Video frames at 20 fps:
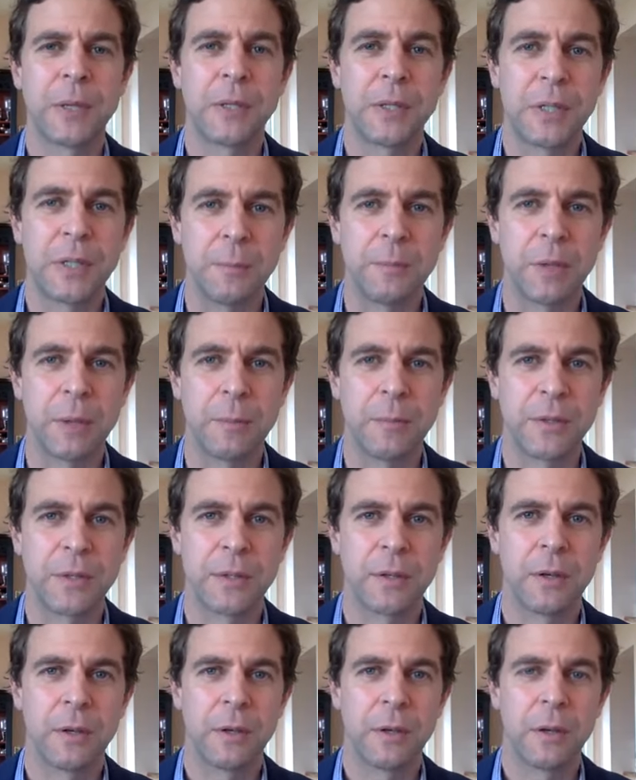
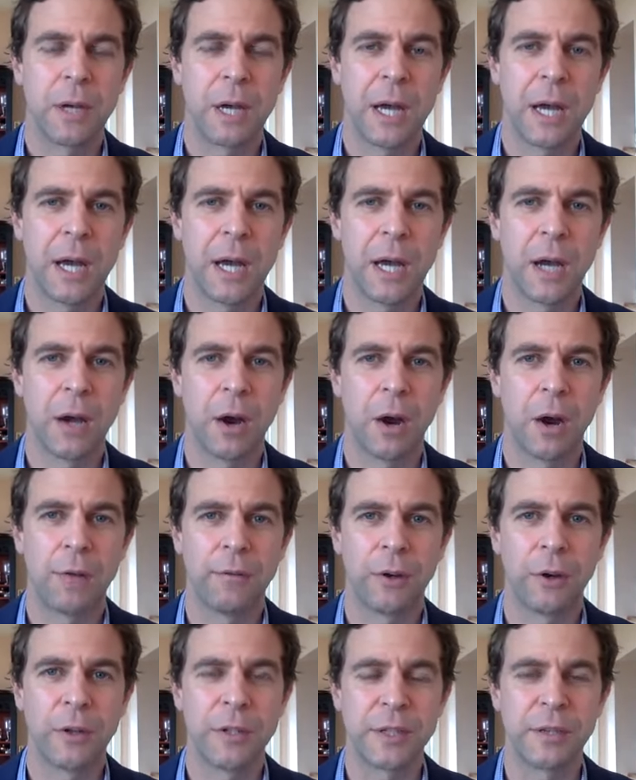symptoms uh, are
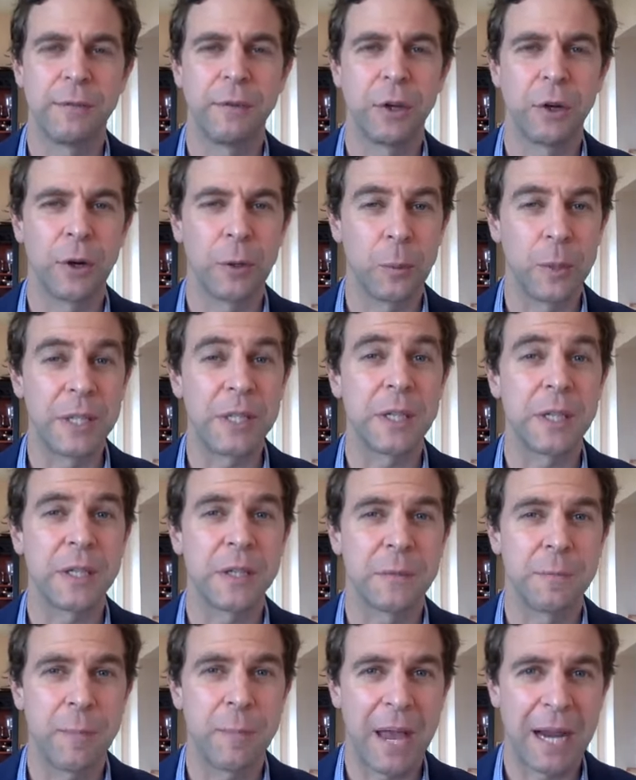very severe and we
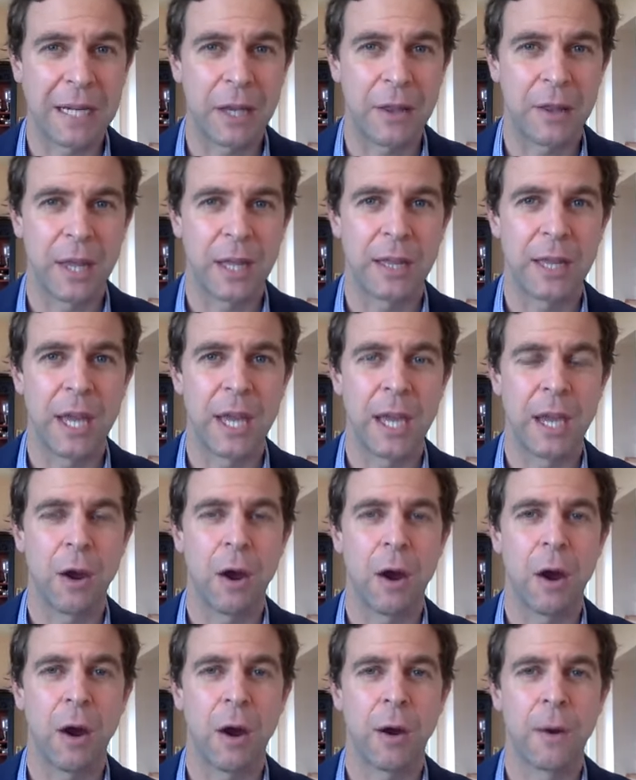suspect that they
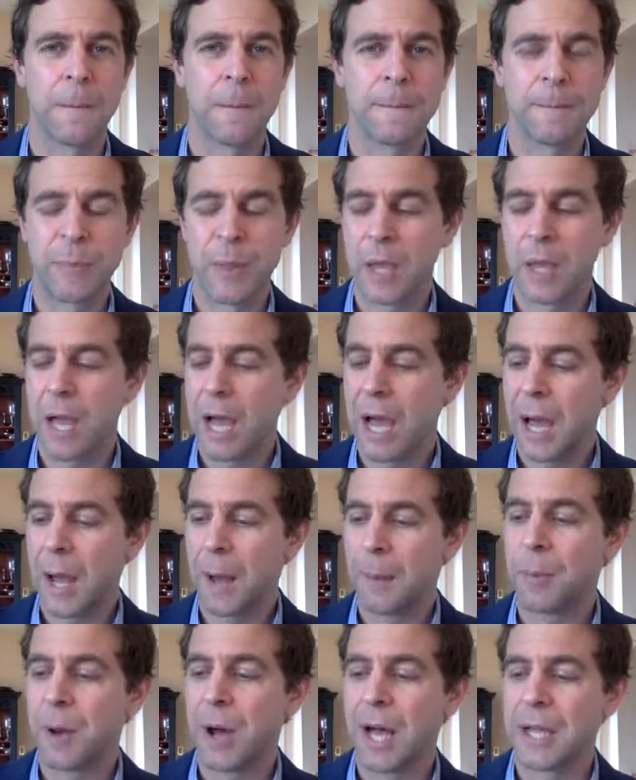are uh,
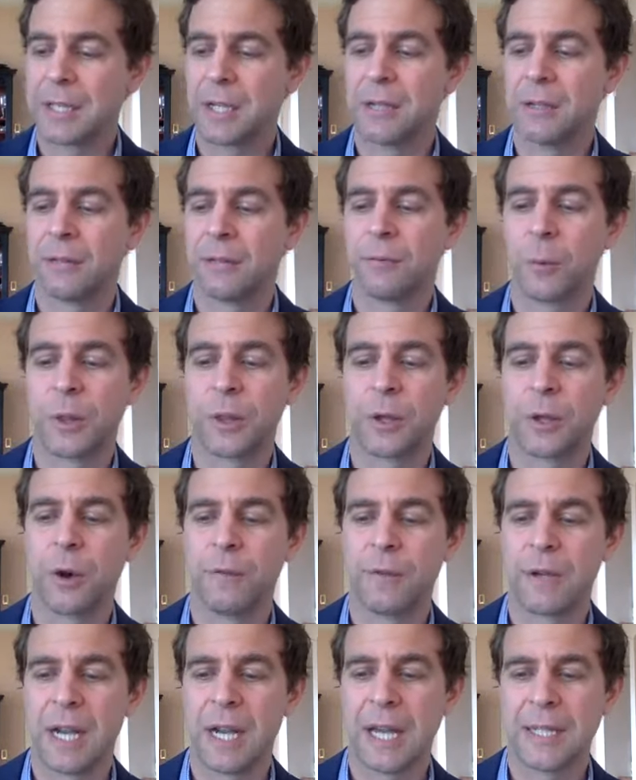positive with
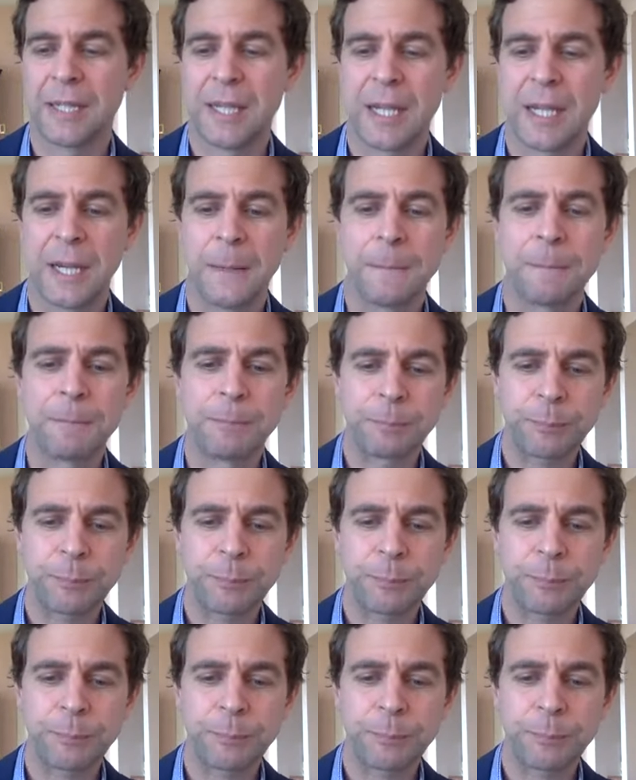COVID 19.